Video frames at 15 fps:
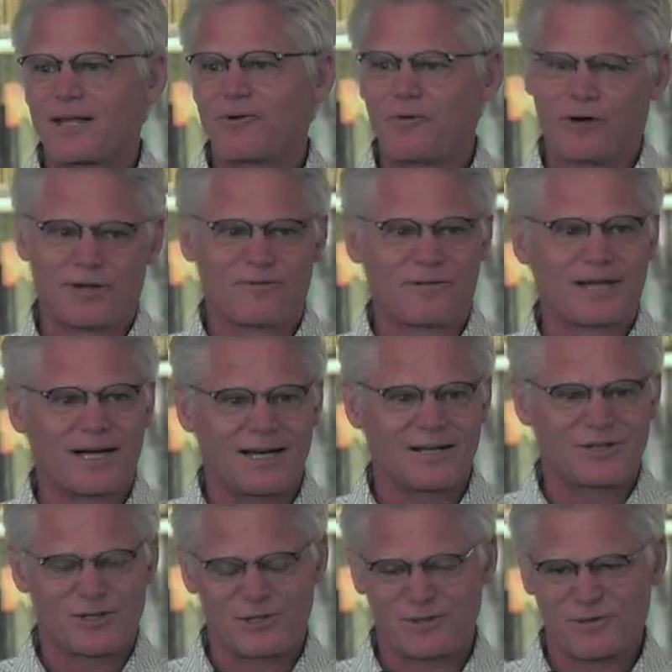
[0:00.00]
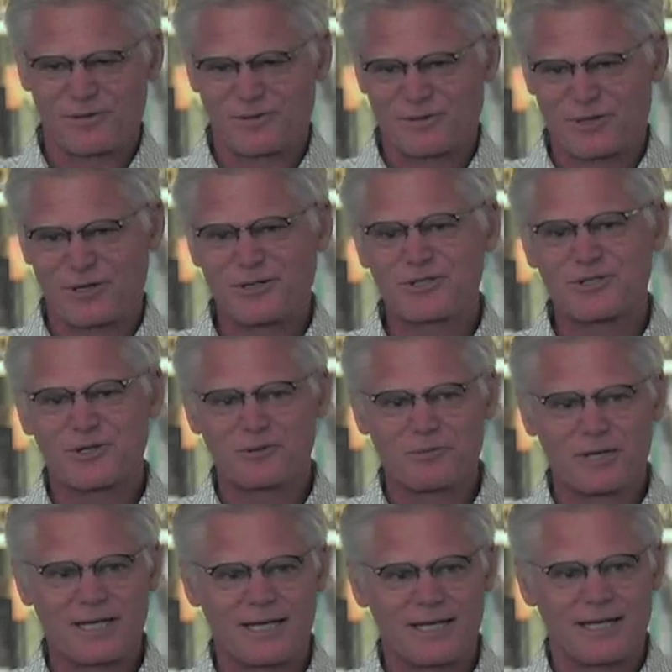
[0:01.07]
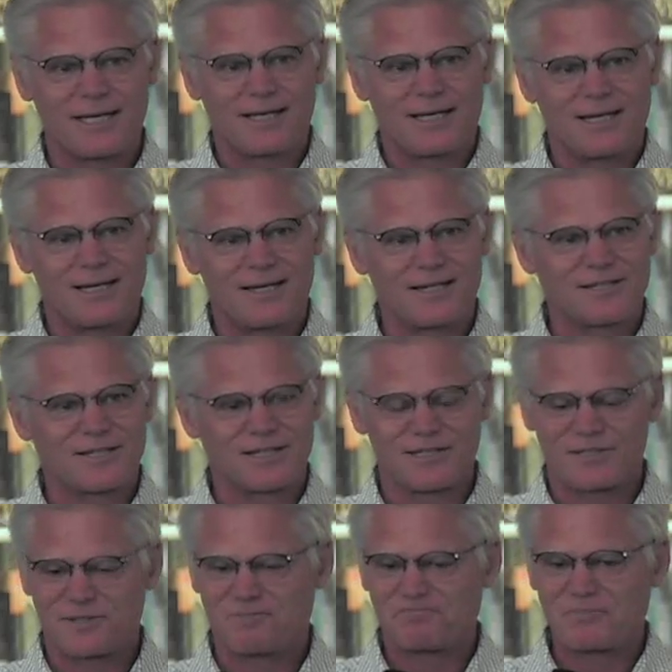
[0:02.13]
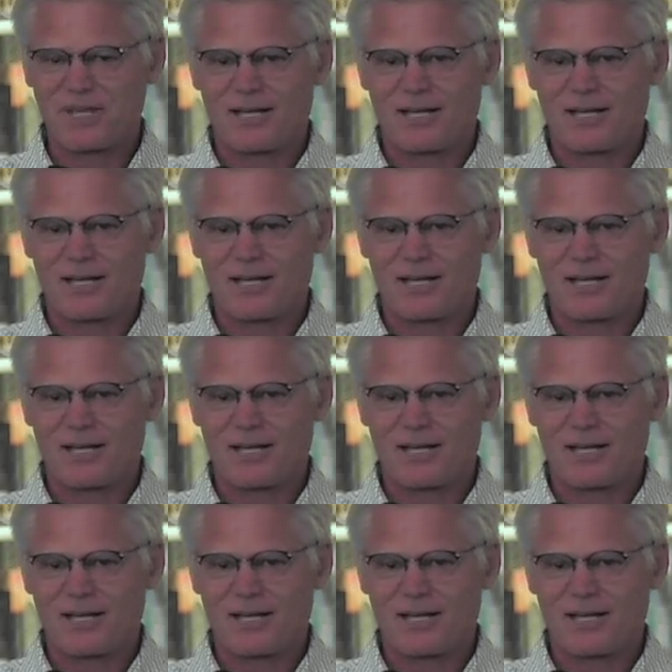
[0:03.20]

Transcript: one of the guys tur- turns to me and he says,